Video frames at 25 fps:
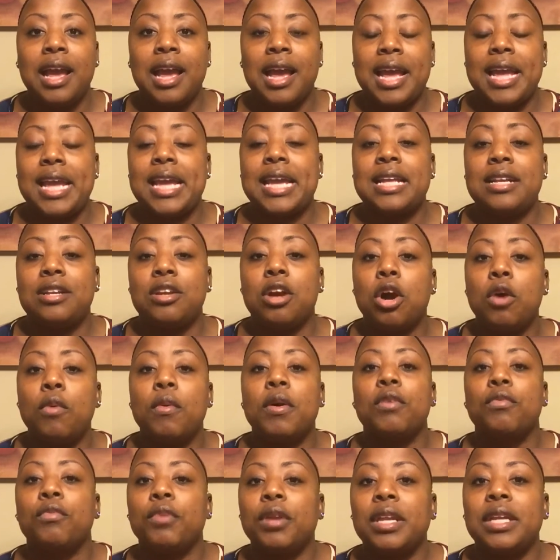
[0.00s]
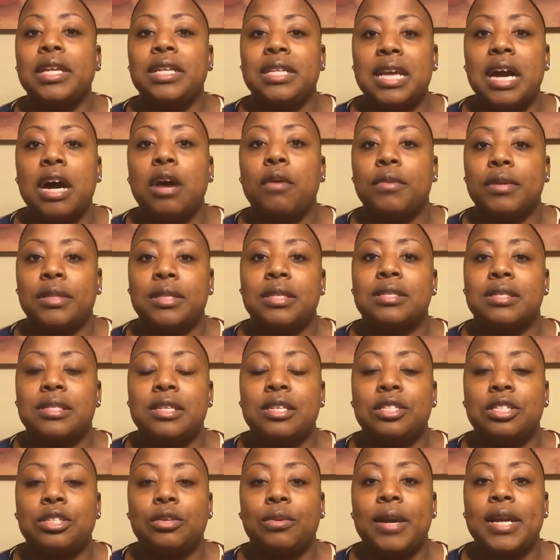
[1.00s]
And no one really dealt with the
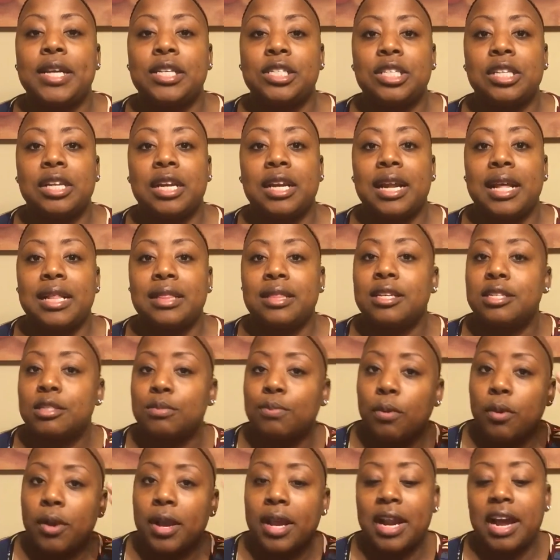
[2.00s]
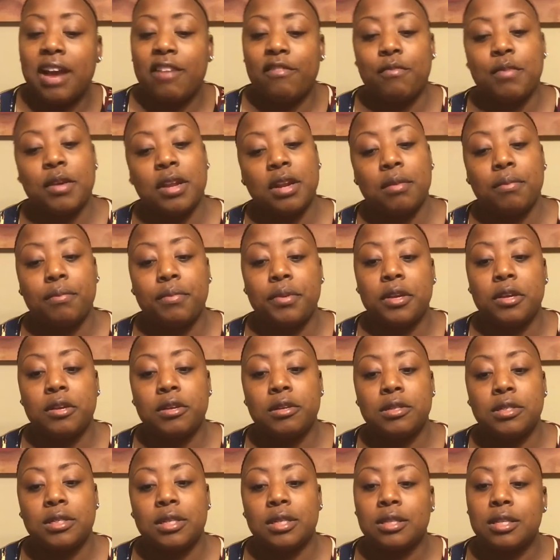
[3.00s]
situation. And at this point, I've been
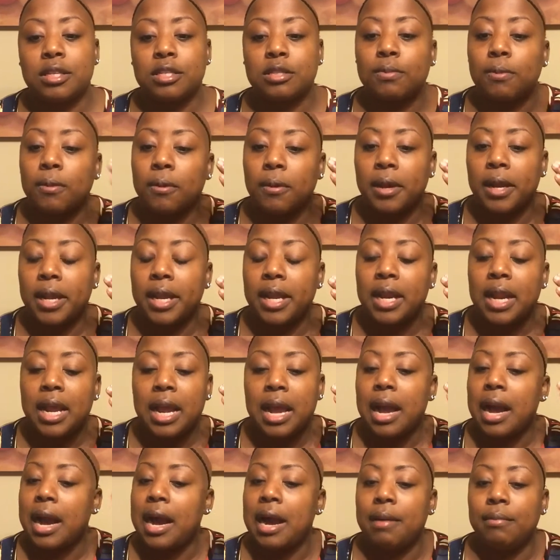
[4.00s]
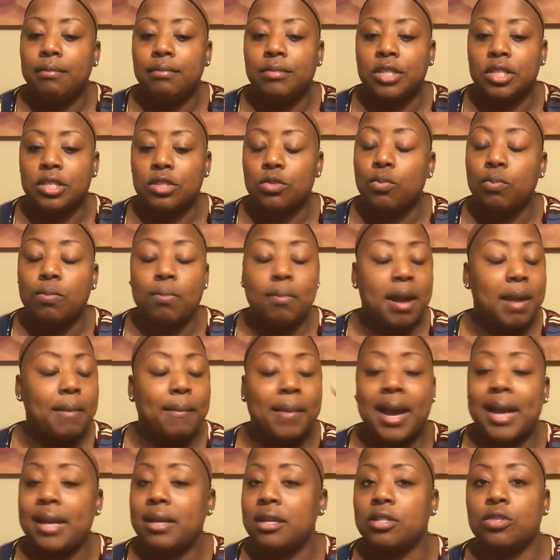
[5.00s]
abused. At this point, my
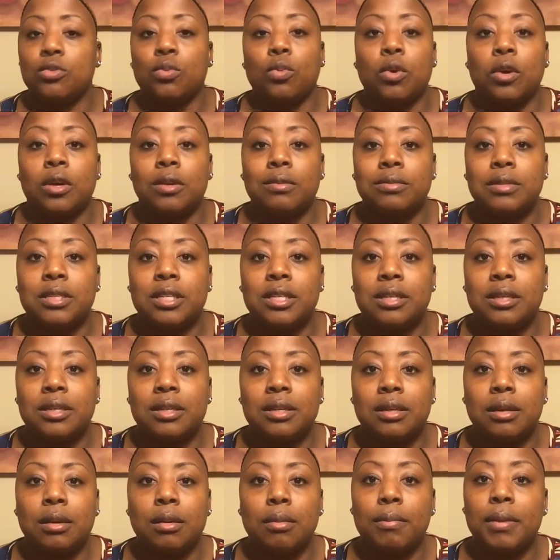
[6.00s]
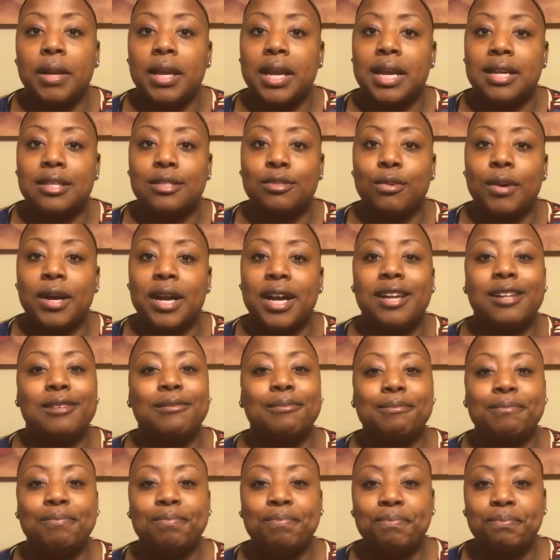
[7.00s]
mind is warped. But guess
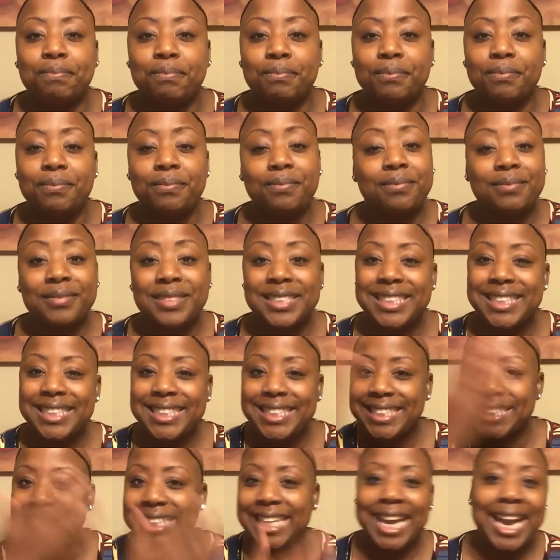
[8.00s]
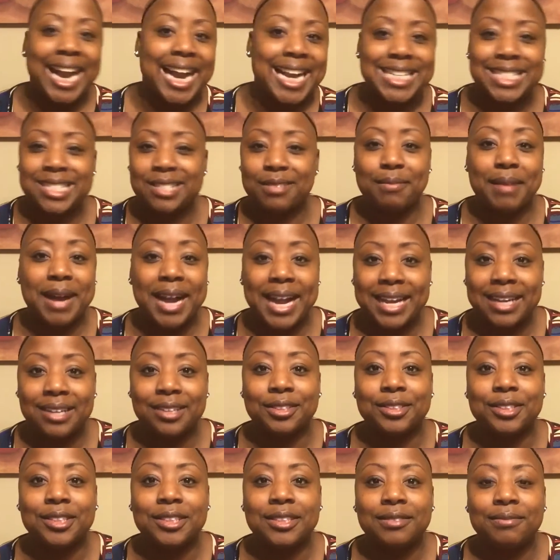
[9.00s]
what? I
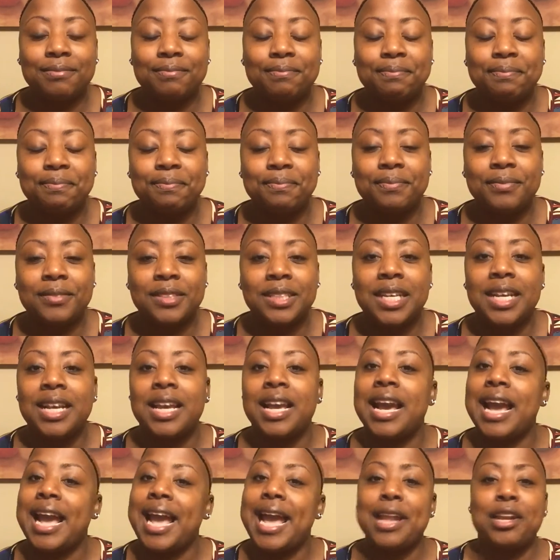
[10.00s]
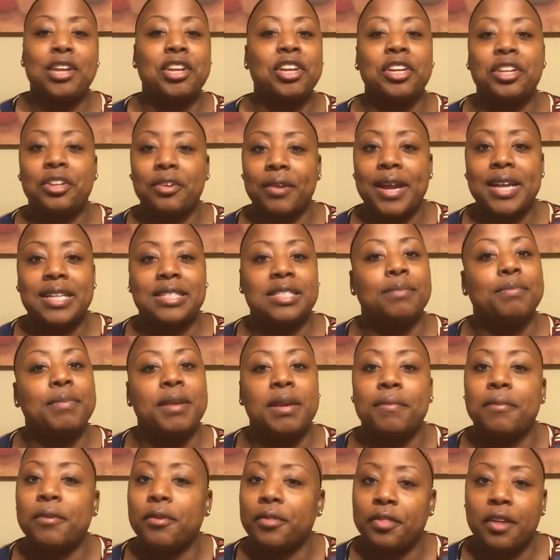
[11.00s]
smiled. I had good grades and
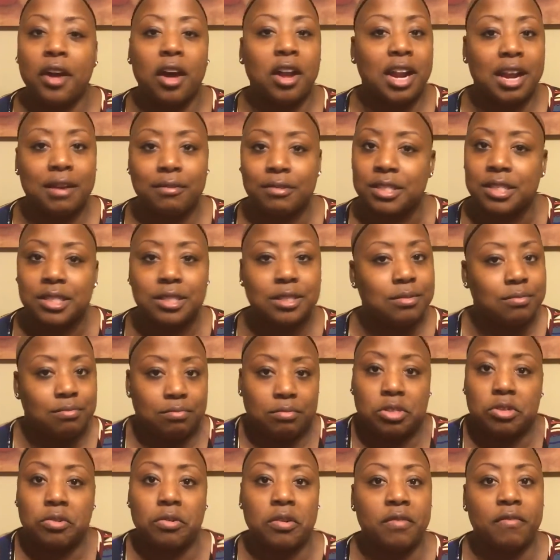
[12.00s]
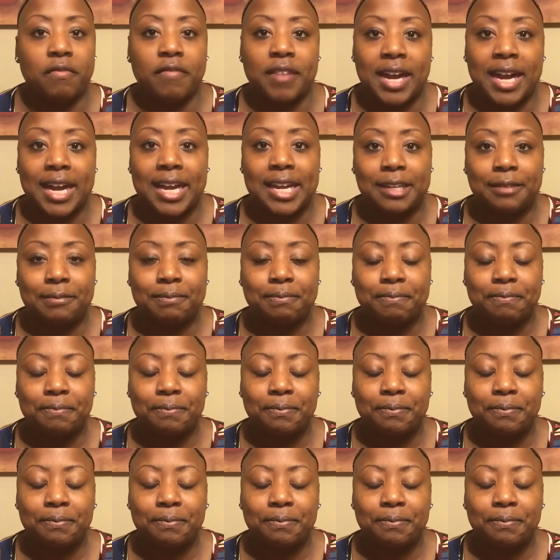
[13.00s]
people thought I was doing fine.